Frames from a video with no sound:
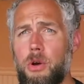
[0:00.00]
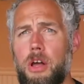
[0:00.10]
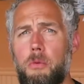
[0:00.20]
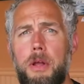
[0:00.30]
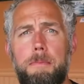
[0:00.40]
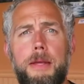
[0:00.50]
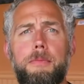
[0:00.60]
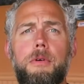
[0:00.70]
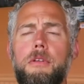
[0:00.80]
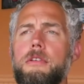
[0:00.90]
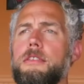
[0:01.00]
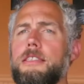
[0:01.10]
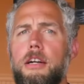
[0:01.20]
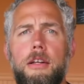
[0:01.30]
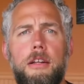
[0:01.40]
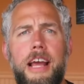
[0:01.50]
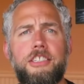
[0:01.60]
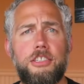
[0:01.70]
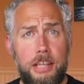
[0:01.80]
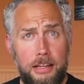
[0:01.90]
that when people start an
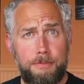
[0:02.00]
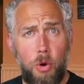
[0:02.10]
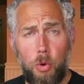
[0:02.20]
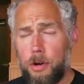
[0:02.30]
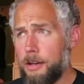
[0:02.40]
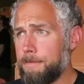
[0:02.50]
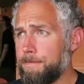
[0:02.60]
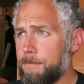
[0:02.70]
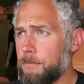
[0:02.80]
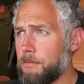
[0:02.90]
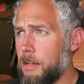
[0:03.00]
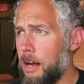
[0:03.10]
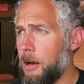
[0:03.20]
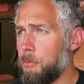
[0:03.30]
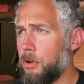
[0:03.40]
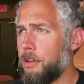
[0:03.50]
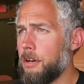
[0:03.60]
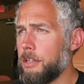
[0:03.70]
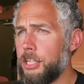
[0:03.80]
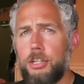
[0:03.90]
exercise program, when
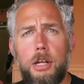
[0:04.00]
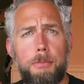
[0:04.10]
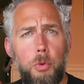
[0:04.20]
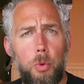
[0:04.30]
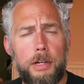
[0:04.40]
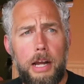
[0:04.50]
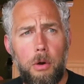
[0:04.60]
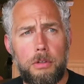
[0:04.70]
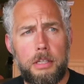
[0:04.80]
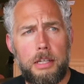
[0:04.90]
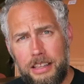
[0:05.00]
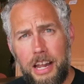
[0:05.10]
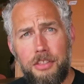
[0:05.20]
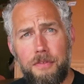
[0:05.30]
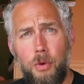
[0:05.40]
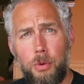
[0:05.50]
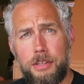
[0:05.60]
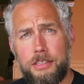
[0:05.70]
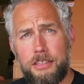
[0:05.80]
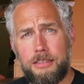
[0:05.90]
they're geared up to work out, a lot of their
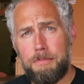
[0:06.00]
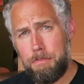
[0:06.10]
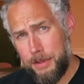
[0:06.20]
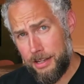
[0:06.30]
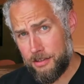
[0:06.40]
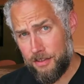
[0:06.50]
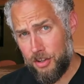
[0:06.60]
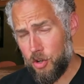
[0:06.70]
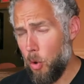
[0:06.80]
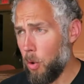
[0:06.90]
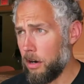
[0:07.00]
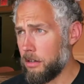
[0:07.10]
focus is because of their core.